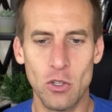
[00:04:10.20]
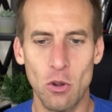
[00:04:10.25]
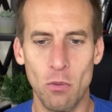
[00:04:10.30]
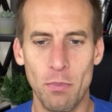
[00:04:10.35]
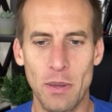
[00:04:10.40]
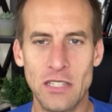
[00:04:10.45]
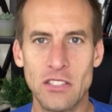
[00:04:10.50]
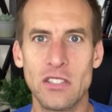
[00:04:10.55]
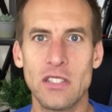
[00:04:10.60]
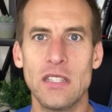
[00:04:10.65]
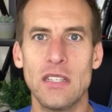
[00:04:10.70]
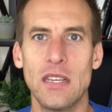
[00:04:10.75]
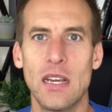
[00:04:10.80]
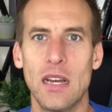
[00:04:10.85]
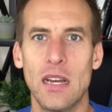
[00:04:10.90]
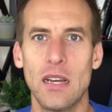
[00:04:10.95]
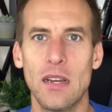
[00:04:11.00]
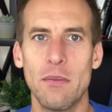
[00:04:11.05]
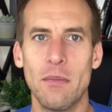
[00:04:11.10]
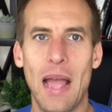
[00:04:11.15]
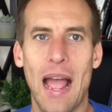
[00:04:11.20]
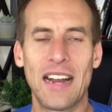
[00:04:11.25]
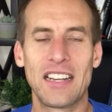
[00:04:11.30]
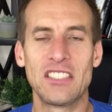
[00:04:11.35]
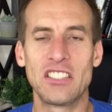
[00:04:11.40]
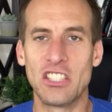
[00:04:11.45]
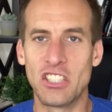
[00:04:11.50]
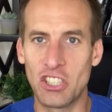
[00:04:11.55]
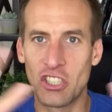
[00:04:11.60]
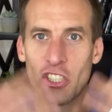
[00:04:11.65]
basically act as
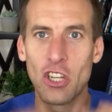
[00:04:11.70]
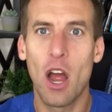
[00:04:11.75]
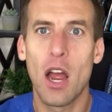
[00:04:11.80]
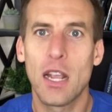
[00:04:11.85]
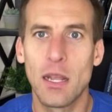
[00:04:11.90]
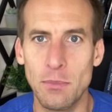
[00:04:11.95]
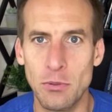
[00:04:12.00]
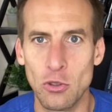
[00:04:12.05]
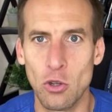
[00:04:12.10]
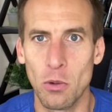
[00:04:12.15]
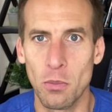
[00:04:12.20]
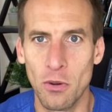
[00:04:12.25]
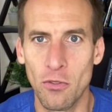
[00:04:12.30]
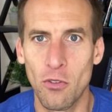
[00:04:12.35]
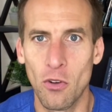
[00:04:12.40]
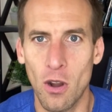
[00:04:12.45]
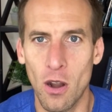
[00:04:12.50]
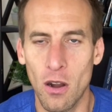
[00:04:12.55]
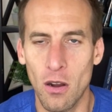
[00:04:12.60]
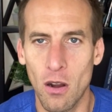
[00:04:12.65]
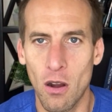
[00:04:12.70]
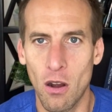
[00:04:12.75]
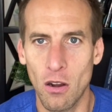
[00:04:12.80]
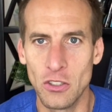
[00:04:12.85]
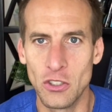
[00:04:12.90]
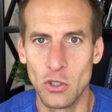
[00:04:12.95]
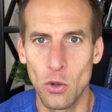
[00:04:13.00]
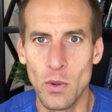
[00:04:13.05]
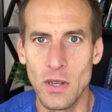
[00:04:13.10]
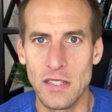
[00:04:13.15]
a shock absorber for our
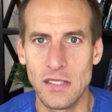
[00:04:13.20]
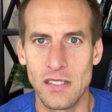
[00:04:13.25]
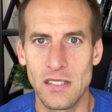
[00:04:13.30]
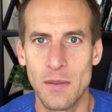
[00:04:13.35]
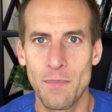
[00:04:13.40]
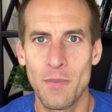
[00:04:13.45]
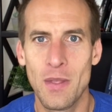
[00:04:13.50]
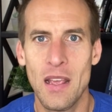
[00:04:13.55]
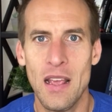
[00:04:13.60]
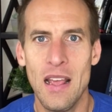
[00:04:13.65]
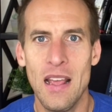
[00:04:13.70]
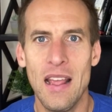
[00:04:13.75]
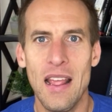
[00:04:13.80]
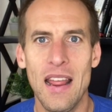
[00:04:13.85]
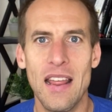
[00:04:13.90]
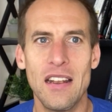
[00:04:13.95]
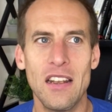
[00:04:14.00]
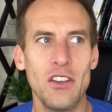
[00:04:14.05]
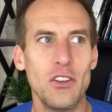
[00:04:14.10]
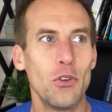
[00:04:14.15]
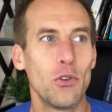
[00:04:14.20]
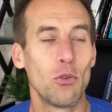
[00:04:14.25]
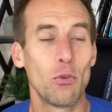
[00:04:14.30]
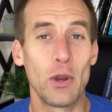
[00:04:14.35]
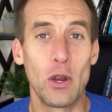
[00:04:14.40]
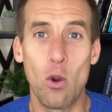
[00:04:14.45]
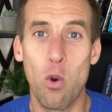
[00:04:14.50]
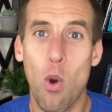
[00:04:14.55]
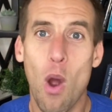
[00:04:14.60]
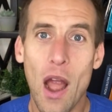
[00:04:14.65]
joints. And the
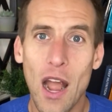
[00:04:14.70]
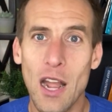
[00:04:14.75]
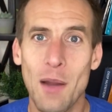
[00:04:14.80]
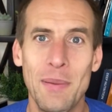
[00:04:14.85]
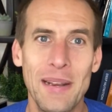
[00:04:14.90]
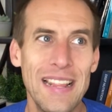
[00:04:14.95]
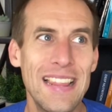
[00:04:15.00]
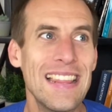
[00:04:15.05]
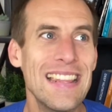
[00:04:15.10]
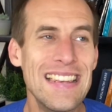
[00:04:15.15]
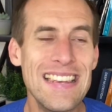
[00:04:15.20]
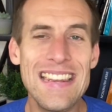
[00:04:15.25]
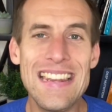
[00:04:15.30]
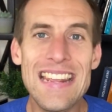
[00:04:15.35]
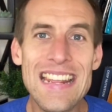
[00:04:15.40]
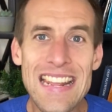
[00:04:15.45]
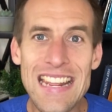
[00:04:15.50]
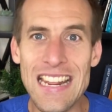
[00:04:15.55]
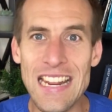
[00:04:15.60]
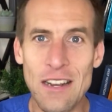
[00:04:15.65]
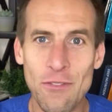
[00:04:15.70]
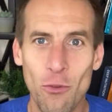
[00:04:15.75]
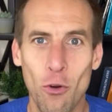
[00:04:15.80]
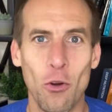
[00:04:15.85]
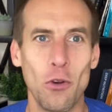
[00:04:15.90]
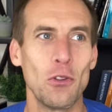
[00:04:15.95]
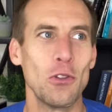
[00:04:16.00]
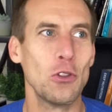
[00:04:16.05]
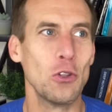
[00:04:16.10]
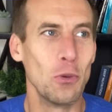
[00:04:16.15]
requirement and the need
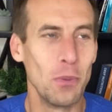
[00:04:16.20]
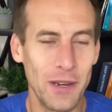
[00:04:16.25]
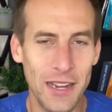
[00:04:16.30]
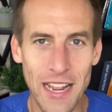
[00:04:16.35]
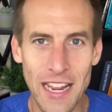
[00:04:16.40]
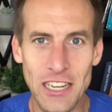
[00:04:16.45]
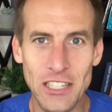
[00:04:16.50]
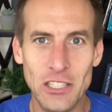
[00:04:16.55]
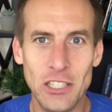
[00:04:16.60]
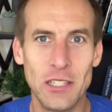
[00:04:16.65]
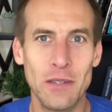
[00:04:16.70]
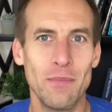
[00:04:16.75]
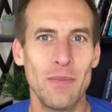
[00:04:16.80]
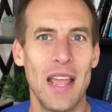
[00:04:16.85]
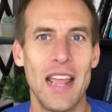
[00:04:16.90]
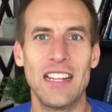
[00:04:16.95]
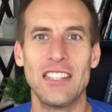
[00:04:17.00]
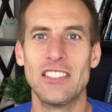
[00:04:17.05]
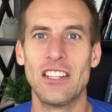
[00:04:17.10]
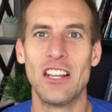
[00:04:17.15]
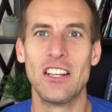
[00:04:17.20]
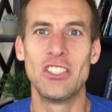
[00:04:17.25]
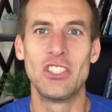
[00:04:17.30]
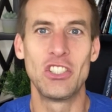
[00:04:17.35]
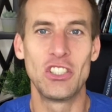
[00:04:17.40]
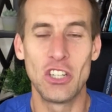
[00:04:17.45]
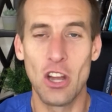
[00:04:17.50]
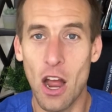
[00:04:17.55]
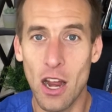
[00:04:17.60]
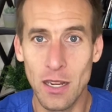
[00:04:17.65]
for lubrication and
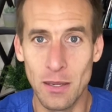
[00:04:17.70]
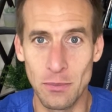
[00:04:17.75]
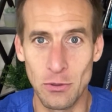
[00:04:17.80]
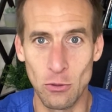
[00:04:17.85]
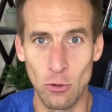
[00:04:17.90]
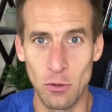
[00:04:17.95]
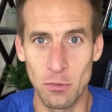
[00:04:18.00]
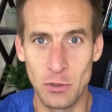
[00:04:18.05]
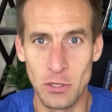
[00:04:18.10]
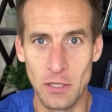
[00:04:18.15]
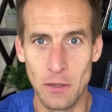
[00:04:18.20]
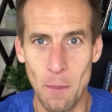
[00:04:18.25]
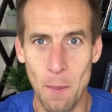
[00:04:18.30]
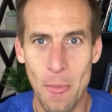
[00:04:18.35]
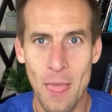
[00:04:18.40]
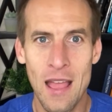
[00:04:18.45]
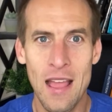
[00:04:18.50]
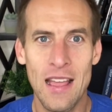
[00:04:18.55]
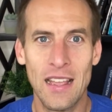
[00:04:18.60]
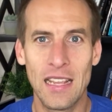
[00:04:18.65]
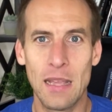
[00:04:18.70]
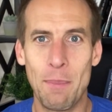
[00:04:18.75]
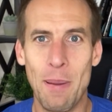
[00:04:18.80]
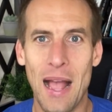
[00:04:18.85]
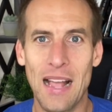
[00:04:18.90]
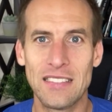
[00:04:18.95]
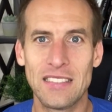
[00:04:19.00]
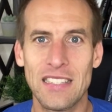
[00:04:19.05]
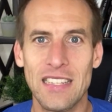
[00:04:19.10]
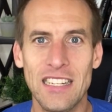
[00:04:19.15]
shock absorption
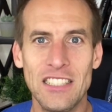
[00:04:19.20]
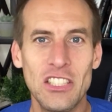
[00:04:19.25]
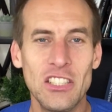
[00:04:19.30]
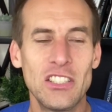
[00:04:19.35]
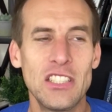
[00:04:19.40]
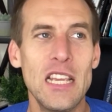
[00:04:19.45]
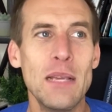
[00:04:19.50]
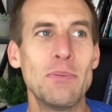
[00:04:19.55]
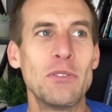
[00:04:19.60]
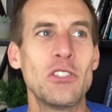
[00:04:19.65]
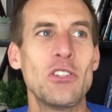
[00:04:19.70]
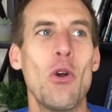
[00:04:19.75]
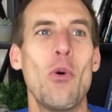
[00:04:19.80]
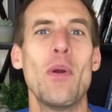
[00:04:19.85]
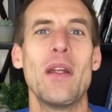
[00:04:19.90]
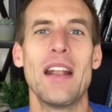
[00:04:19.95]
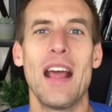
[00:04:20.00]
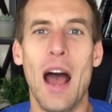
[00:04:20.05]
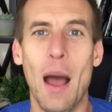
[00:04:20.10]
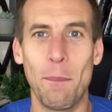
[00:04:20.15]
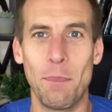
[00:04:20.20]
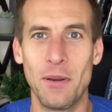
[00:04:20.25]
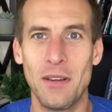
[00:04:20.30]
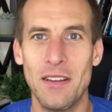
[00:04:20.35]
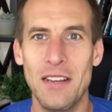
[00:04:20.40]
capacity, it just keeps going up